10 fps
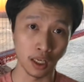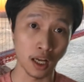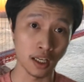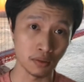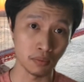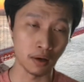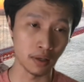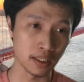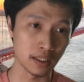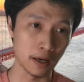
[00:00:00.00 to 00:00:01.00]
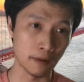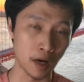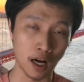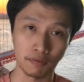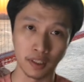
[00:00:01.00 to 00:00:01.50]
lot as well is
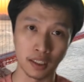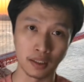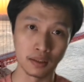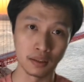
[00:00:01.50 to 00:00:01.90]
offer